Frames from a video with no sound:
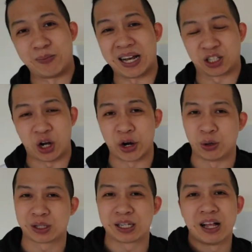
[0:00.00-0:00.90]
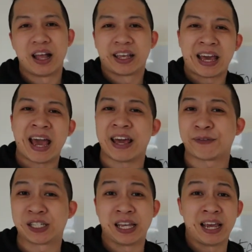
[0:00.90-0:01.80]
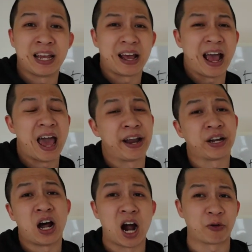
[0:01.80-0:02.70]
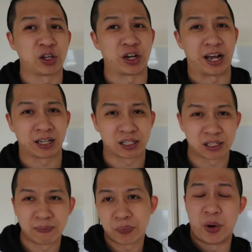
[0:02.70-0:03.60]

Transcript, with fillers: to McDonald's, KFC, and Hungry Jack's.